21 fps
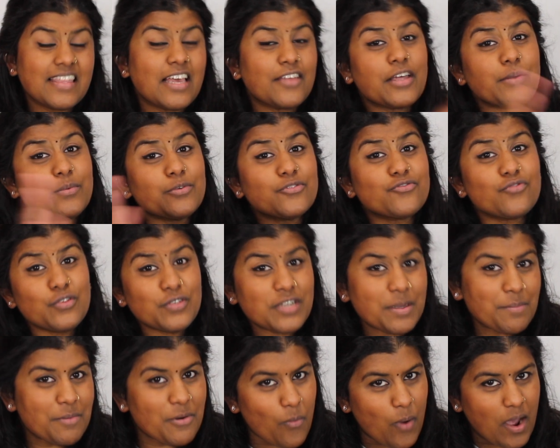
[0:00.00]
Now that was rule
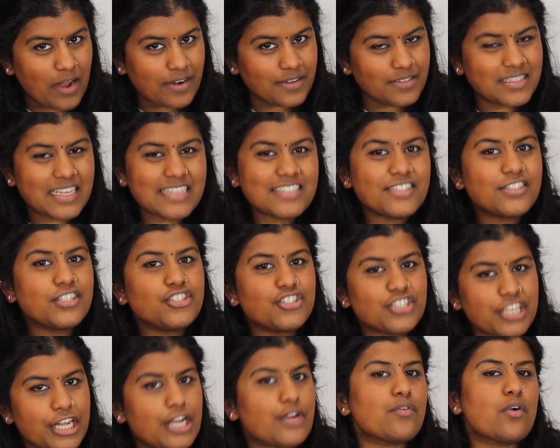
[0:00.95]
number 1. That's the
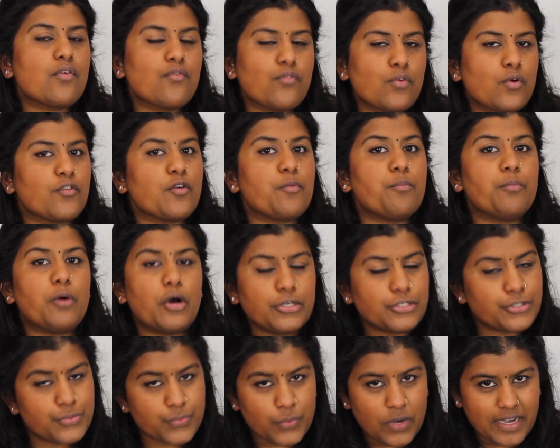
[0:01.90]
general rule for
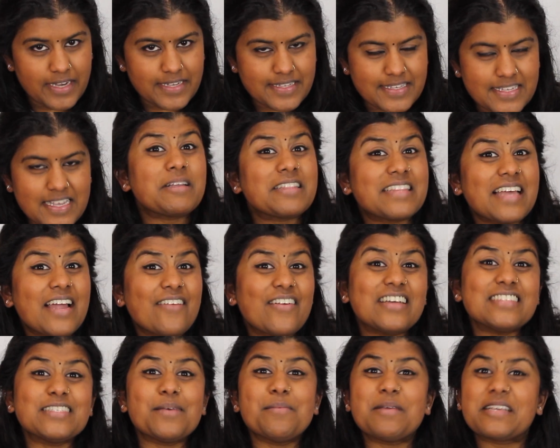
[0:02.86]
most words. But there
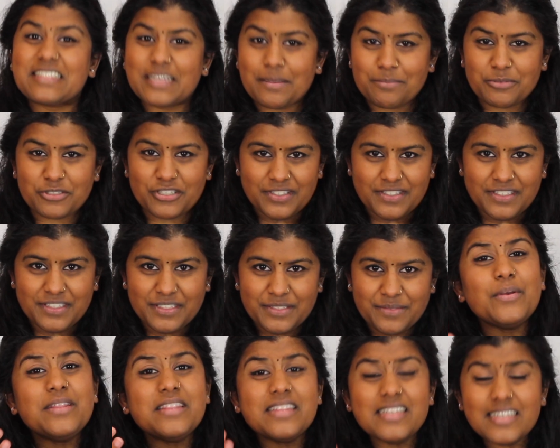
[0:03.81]
are some exceptions.
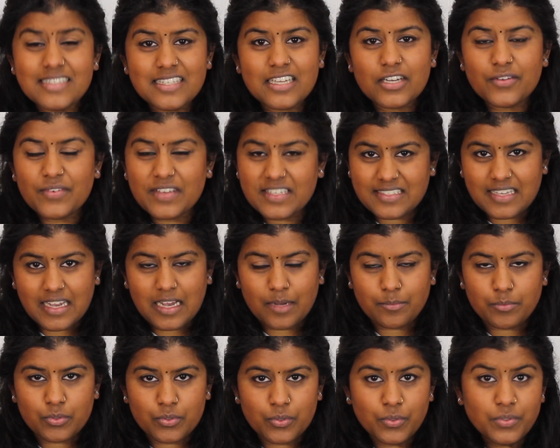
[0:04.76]
In this set of
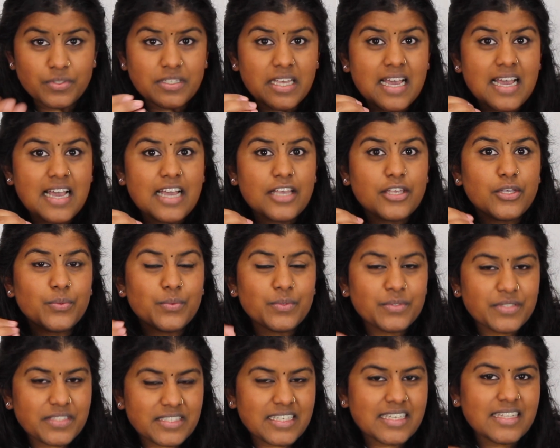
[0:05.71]
examples, you will
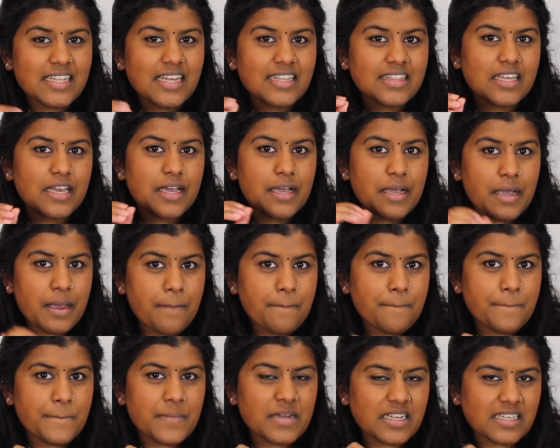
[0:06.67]
see that the
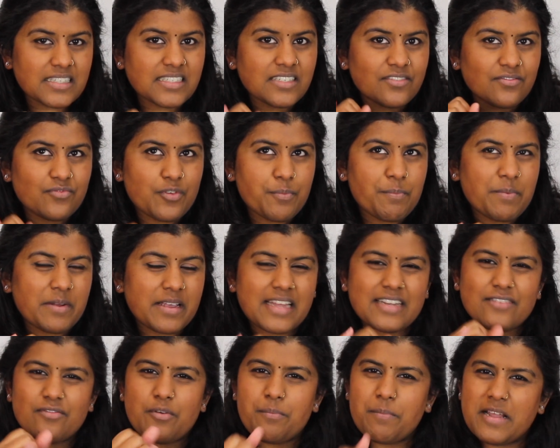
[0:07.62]
doesn't
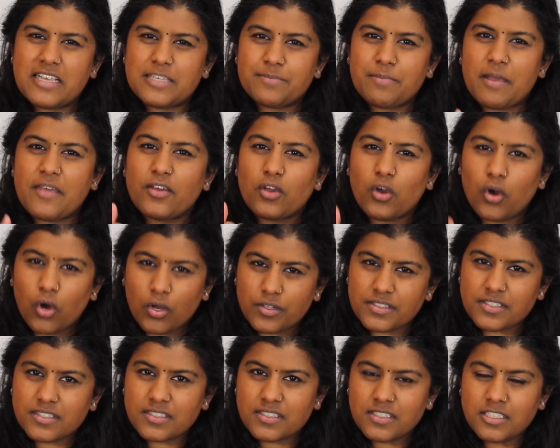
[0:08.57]
get replaced by the
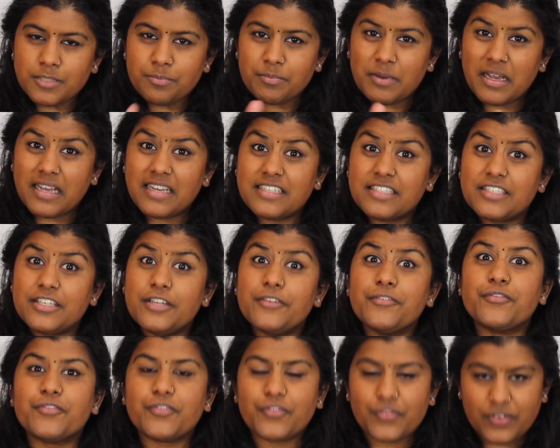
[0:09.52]
consonant, but a
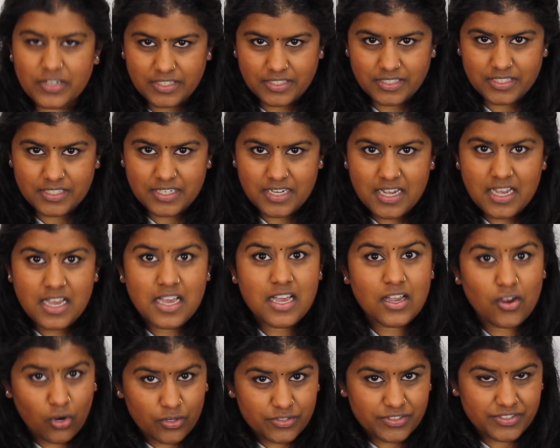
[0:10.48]
different
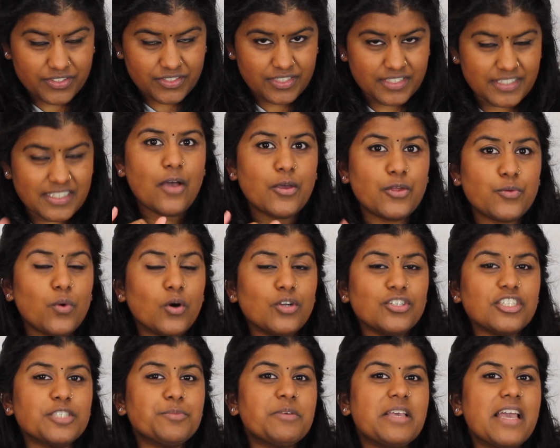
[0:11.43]
consonant. Now, it won't
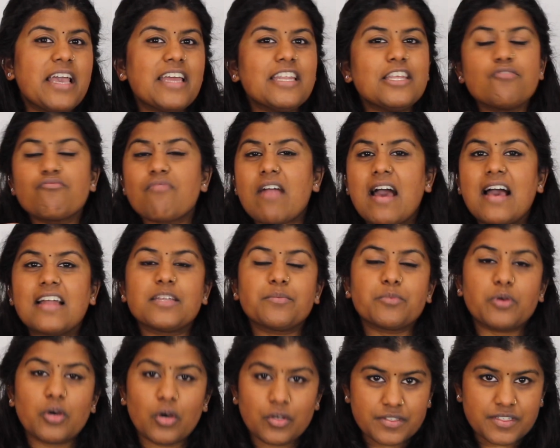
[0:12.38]
just be any random
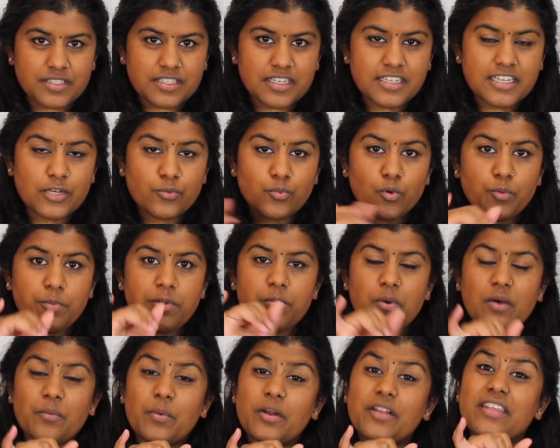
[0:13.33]
consonant. It will be
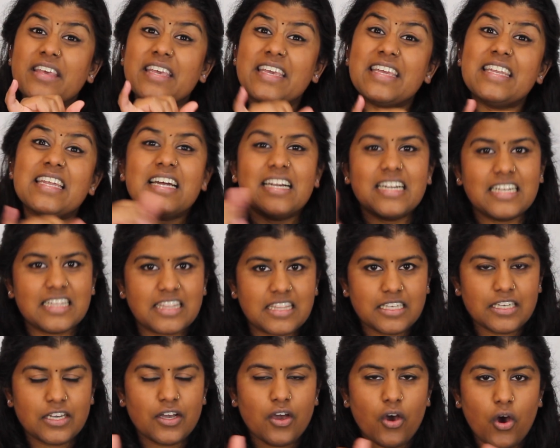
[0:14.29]
one of the inner
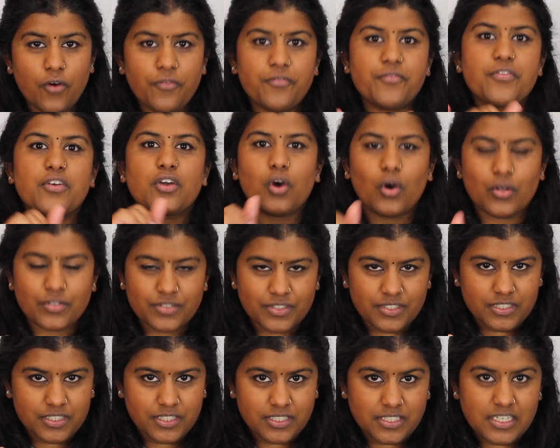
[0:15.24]
elitha of the
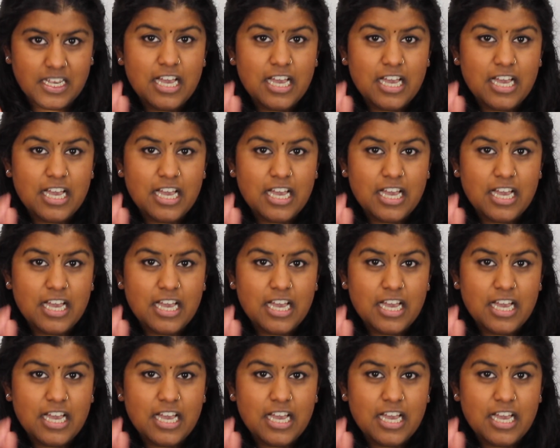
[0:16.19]
consonant.